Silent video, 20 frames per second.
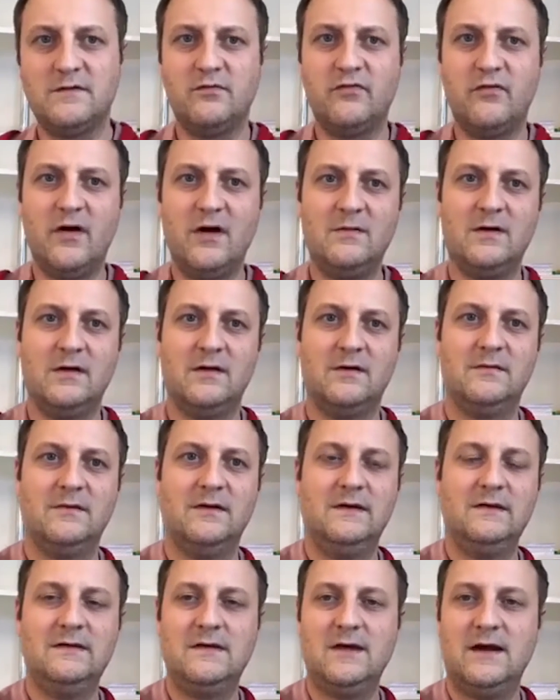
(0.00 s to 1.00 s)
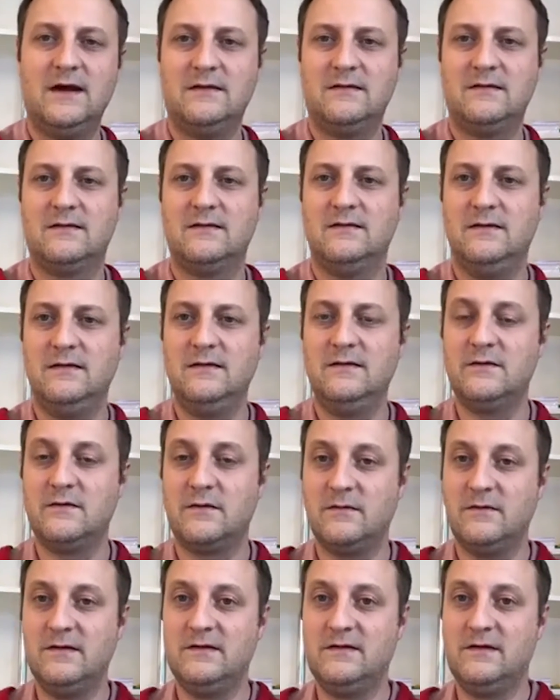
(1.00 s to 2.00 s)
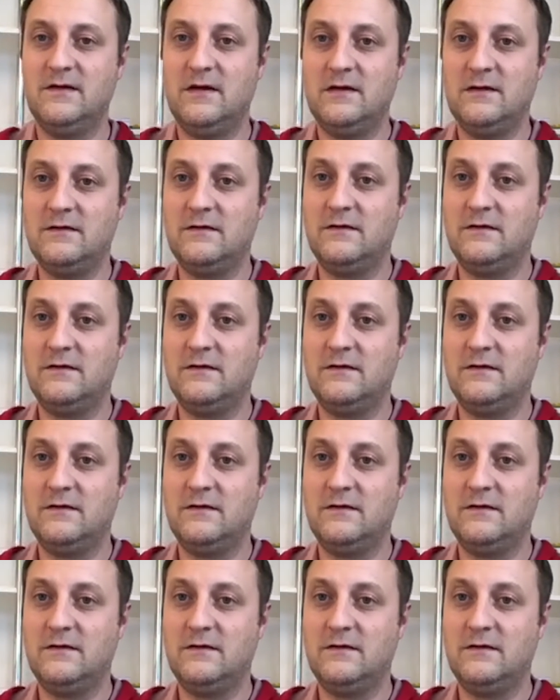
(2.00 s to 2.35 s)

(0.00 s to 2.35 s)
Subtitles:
part of the problem is that these stories